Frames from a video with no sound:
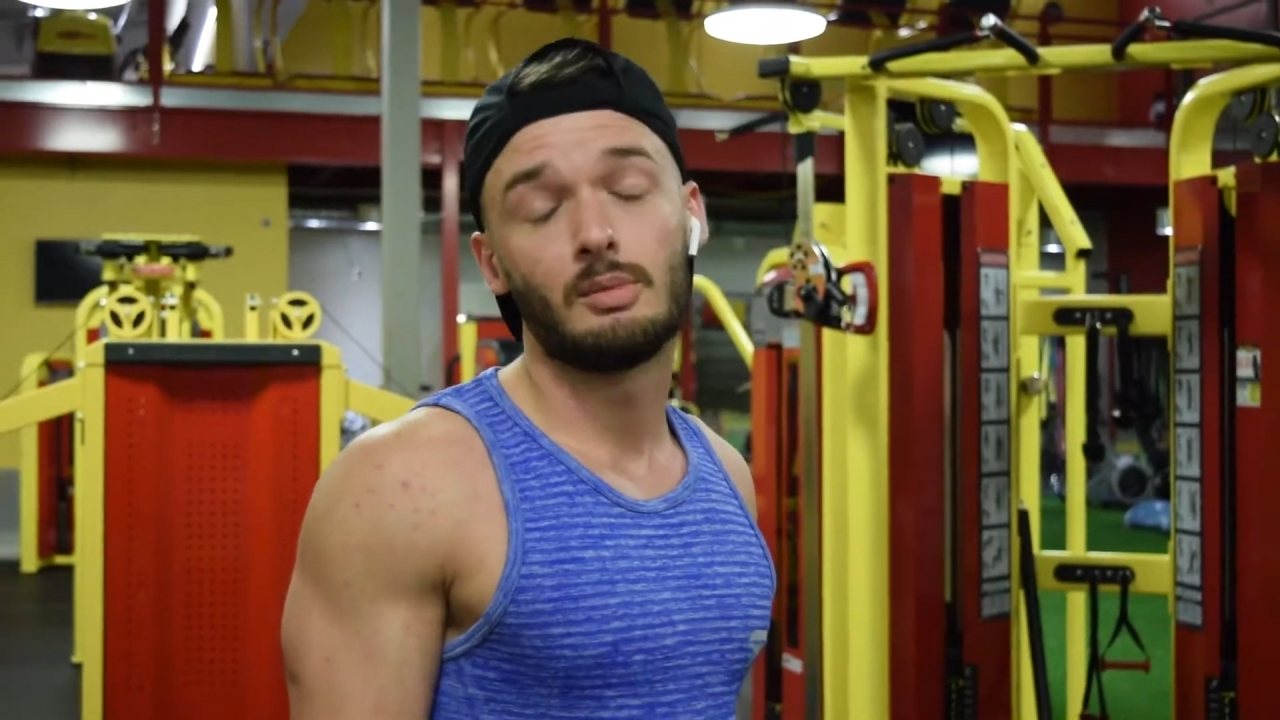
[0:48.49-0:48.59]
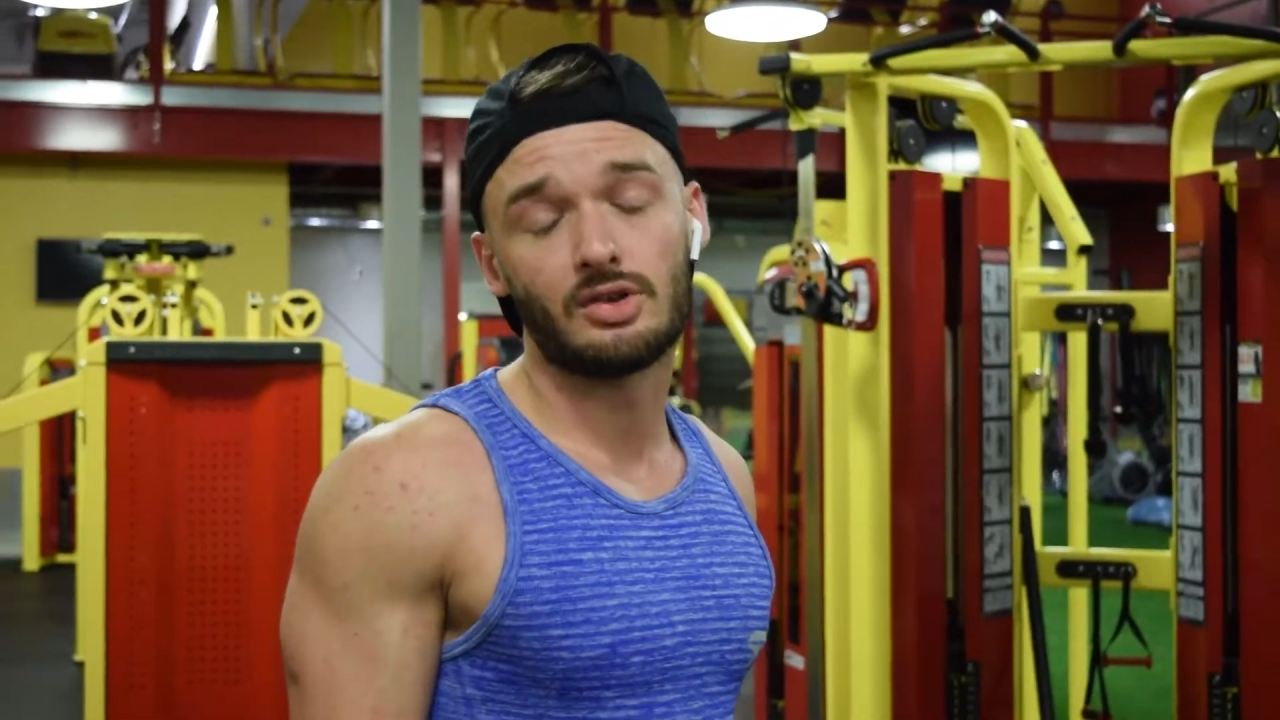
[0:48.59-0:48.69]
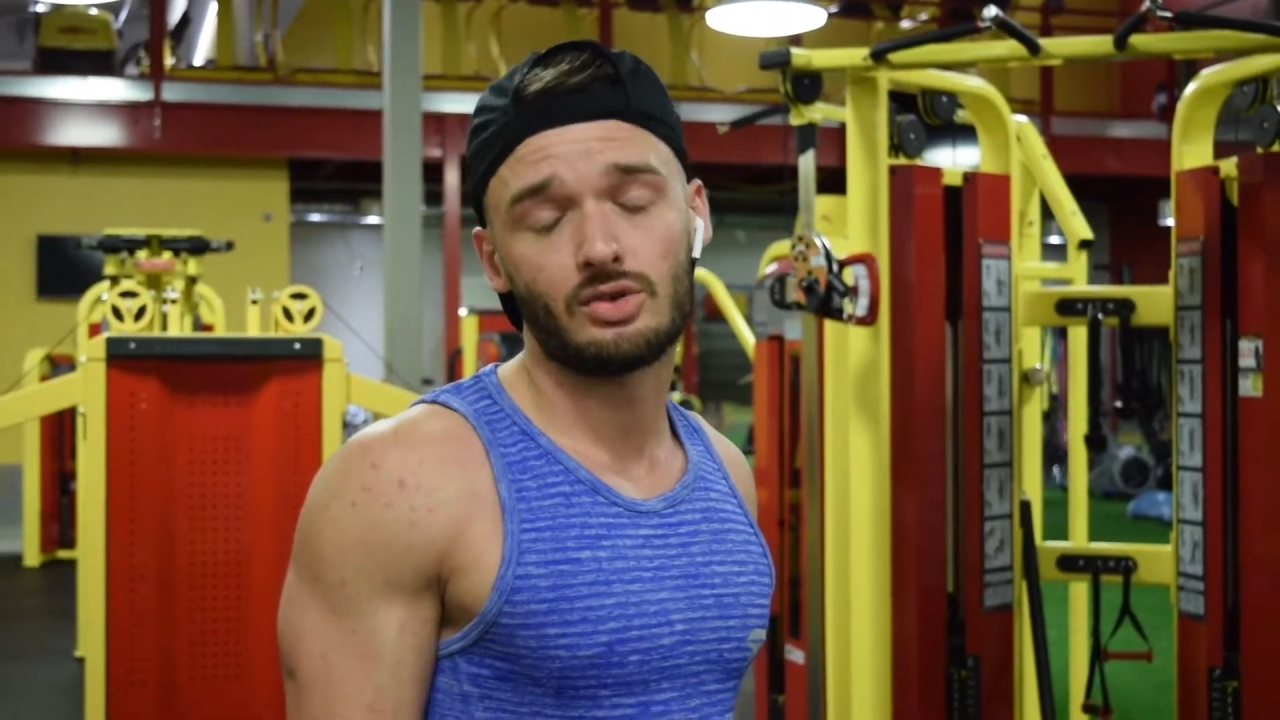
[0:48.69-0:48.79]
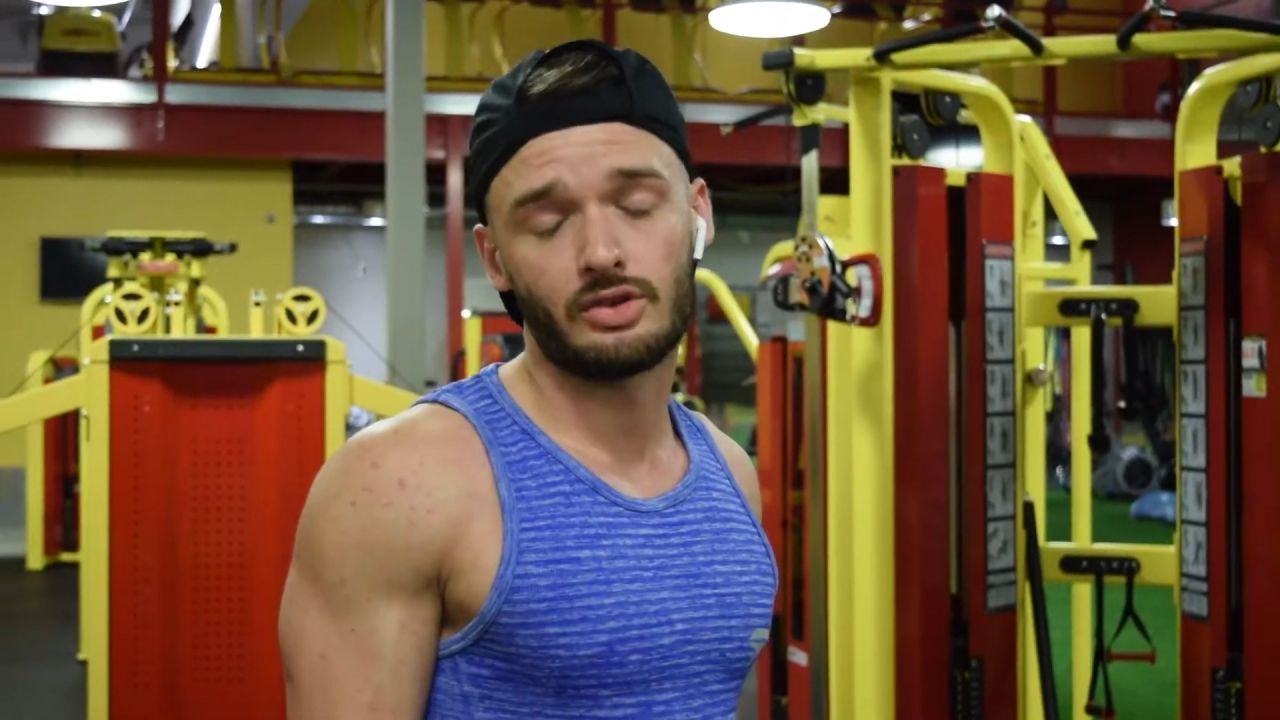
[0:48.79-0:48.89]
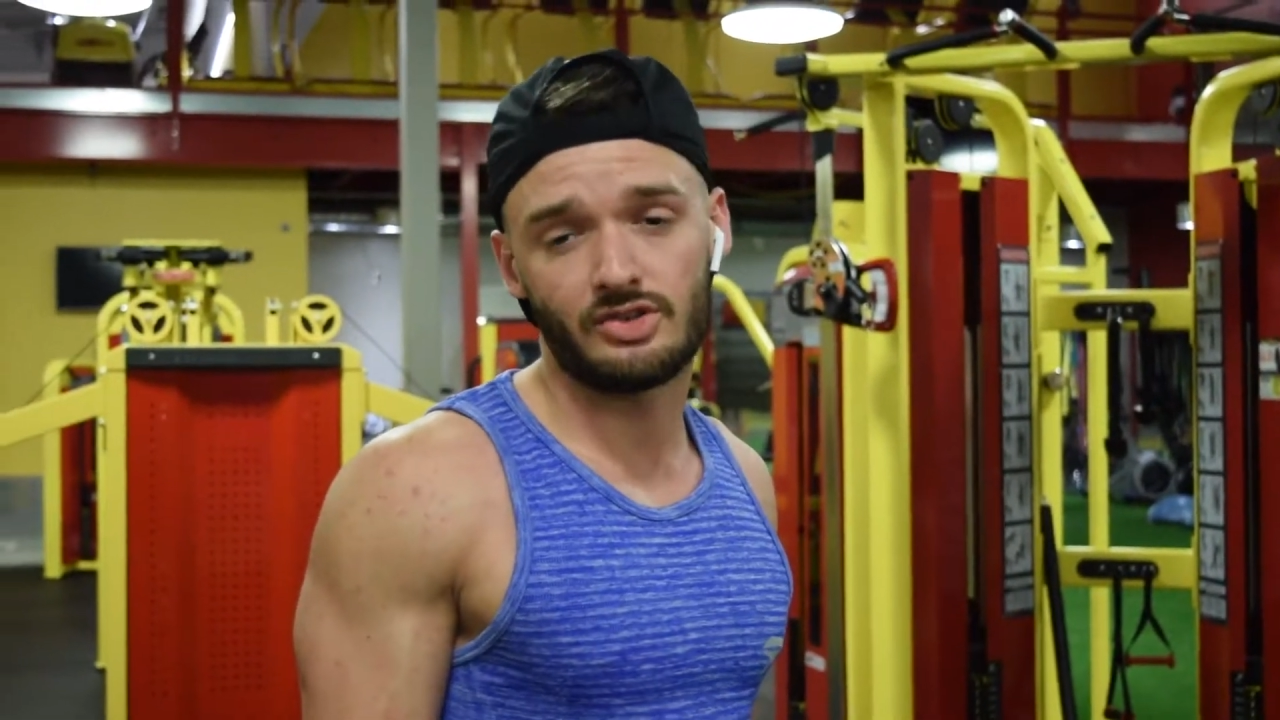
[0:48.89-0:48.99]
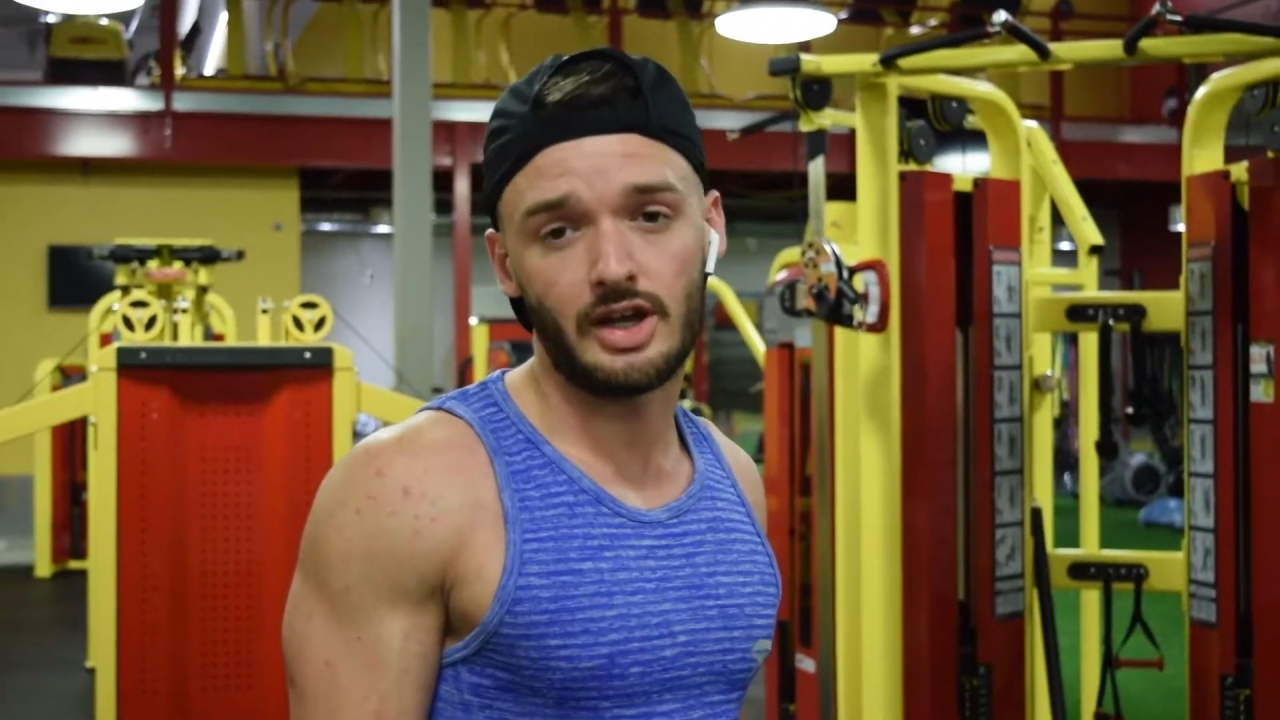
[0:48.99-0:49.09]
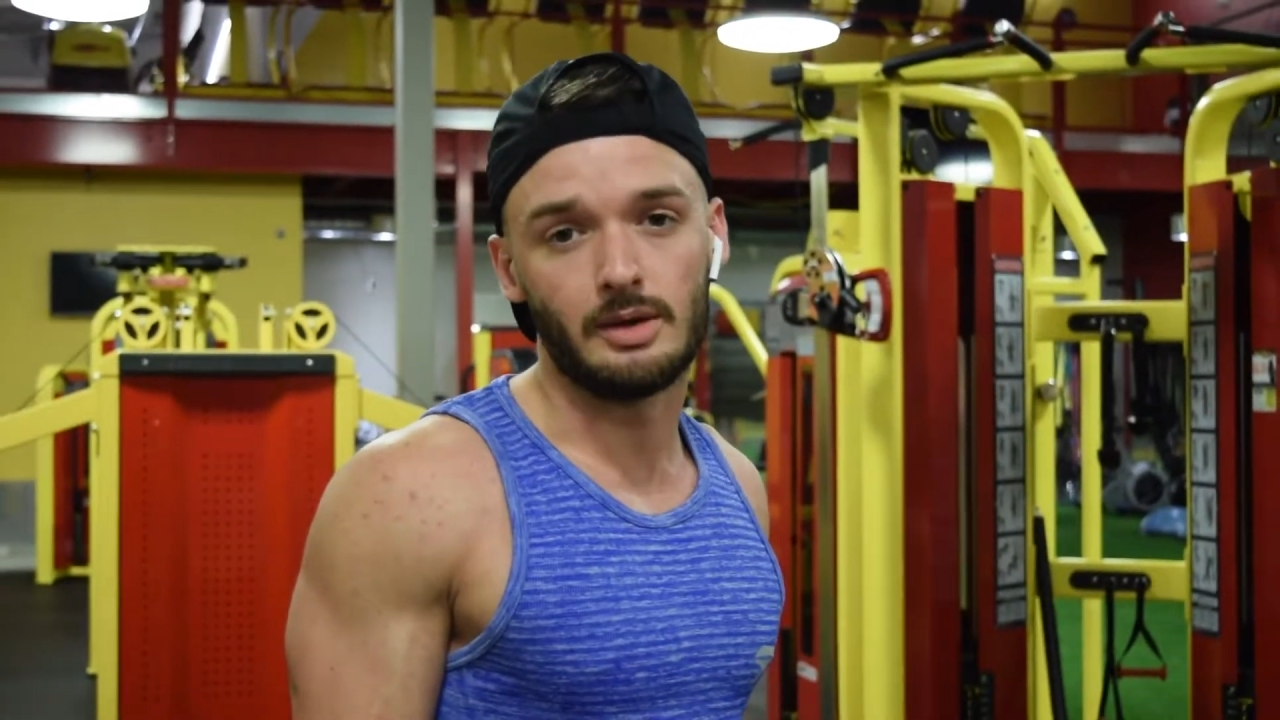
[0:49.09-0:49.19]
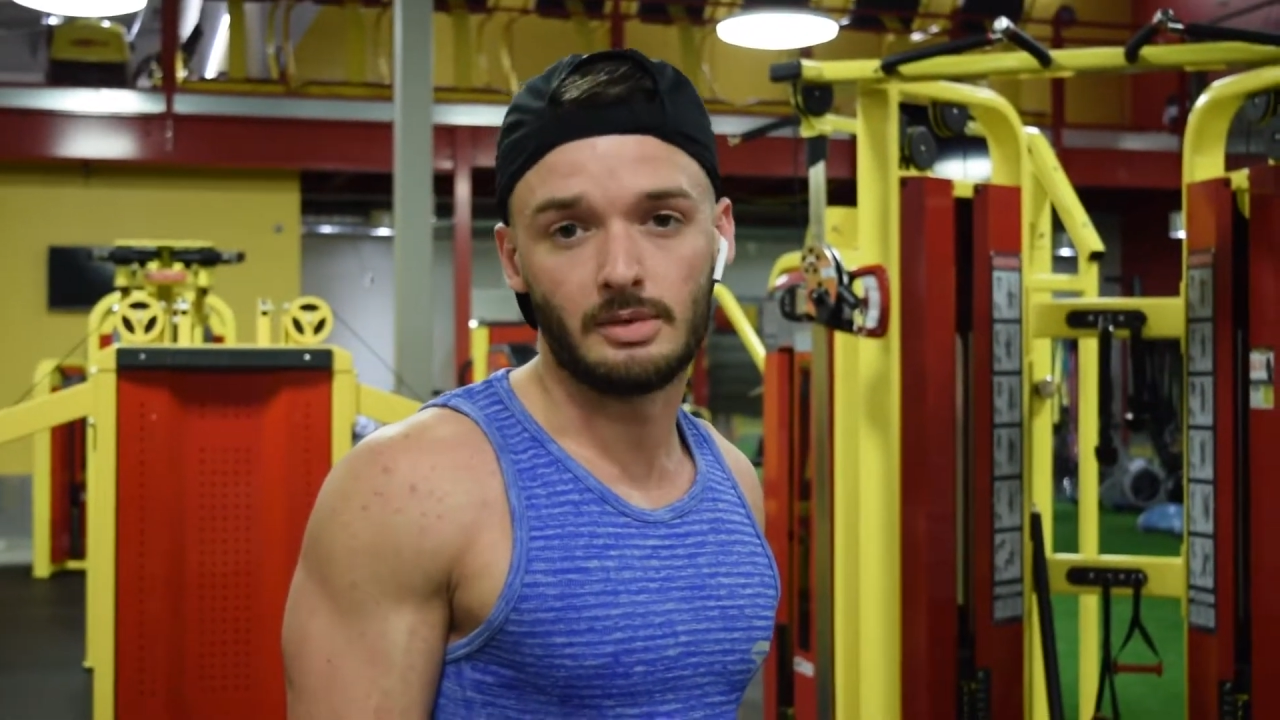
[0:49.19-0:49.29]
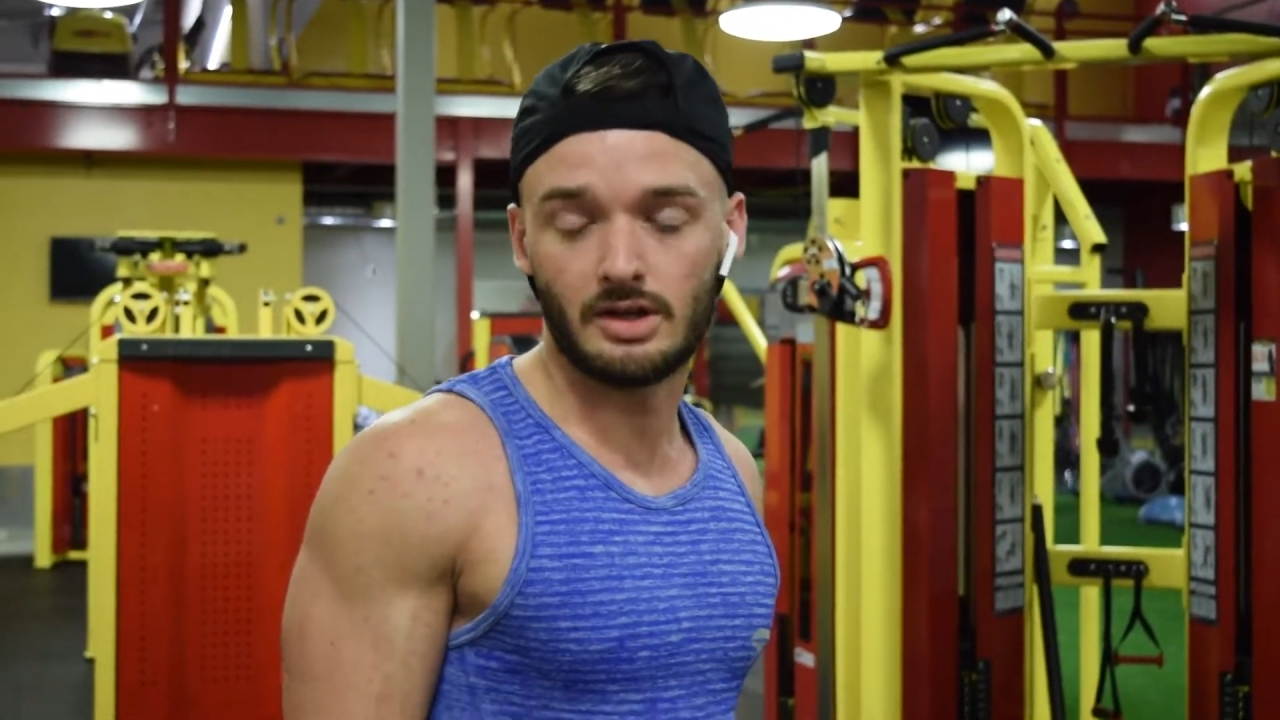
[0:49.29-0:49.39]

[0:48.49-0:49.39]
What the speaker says: muscle the same.